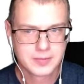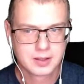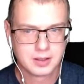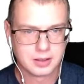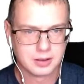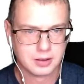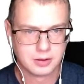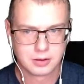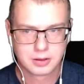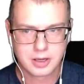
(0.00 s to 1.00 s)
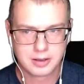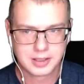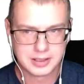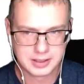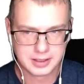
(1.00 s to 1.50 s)

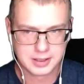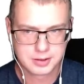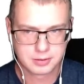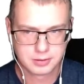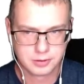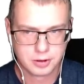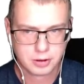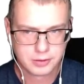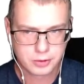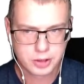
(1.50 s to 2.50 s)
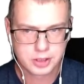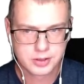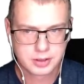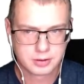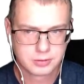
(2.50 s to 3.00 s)
Currently it is on early version
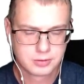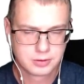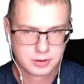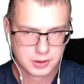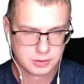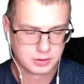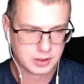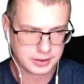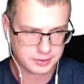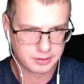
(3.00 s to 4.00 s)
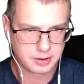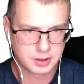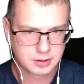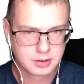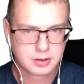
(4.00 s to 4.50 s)
0.2 and there
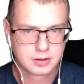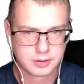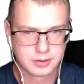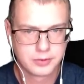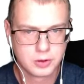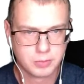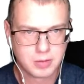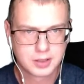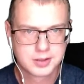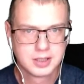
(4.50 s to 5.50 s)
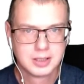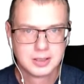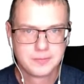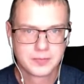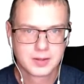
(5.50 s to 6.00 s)
are a few bugs.
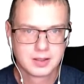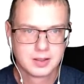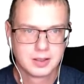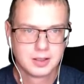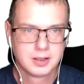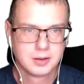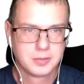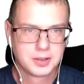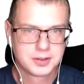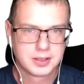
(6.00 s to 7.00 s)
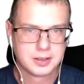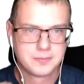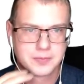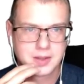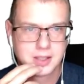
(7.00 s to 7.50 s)
But
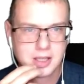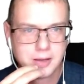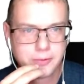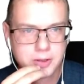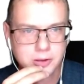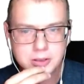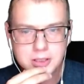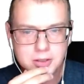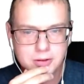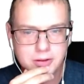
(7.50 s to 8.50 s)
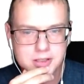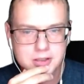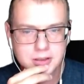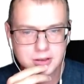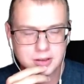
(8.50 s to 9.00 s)
if you look into
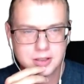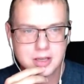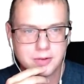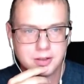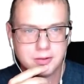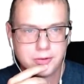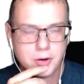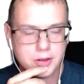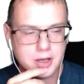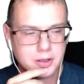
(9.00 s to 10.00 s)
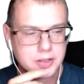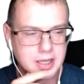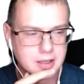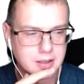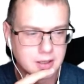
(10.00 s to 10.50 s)
this even further,
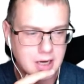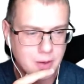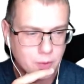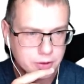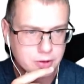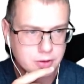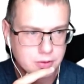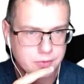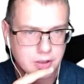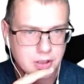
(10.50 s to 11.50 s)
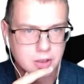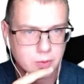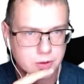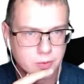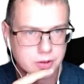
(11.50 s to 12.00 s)
okay, I want to use feature
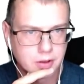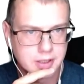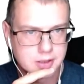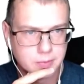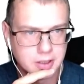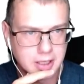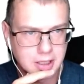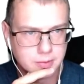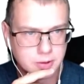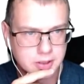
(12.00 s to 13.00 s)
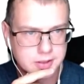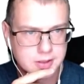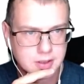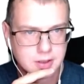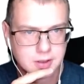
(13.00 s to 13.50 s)
which was released by
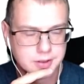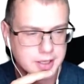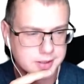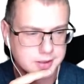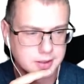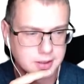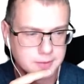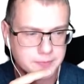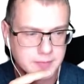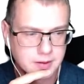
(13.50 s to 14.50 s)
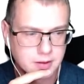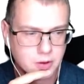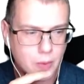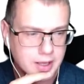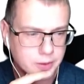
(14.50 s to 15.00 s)
AWS yesterday.
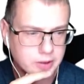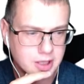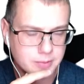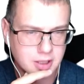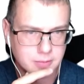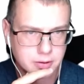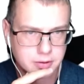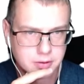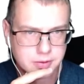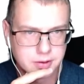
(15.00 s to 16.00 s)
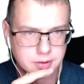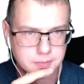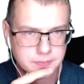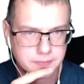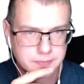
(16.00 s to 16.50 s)
When will I be able to use it?
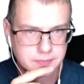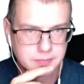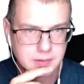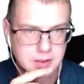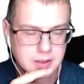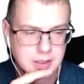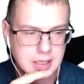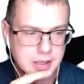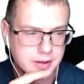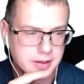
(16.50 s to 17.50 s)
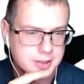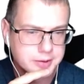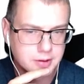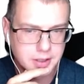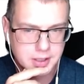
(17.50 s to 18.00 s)
And the
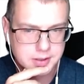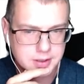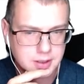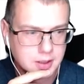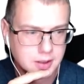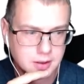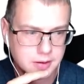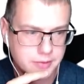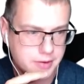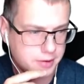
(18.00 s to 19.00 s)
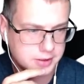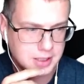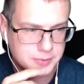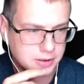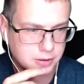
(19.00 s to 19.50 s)
answer is there is
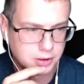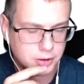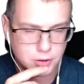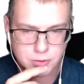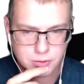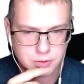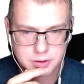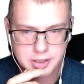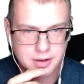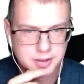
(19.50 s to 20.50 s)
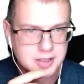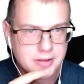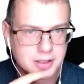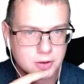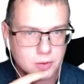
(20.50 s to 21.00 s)
absolutely no guarantee
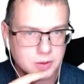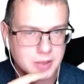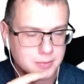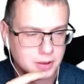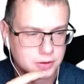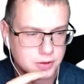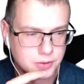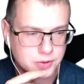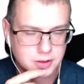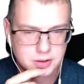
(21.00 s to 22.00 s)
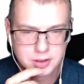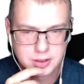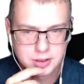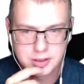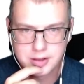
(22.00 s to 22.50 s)
that you will be able to use it
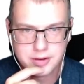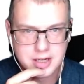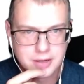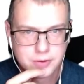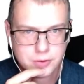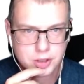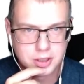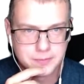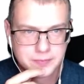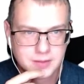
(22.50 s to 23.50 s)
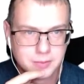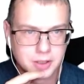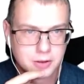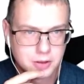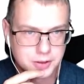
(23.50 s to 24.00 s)
in the near future,
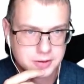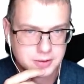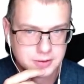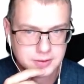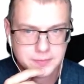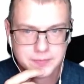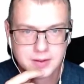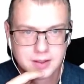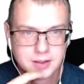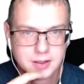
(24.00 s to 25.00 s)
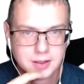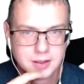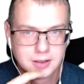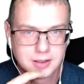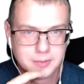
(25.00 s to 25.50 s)
because
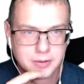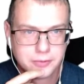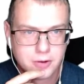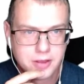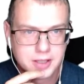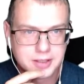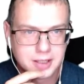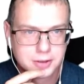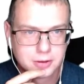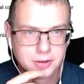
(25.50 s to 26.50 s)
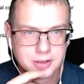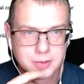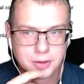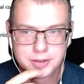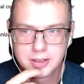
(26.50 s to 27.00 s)
before that I told
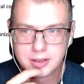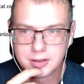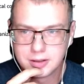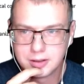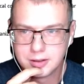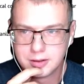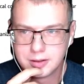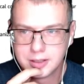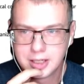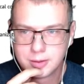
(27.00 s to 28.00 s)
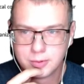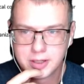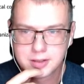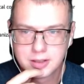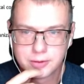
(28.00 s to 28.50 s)
about
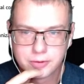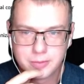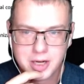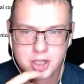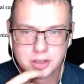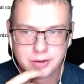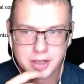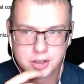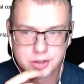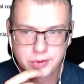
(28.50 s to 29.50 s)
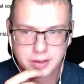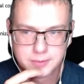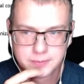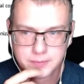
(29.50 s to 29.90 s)
AWS CloudFormation registry.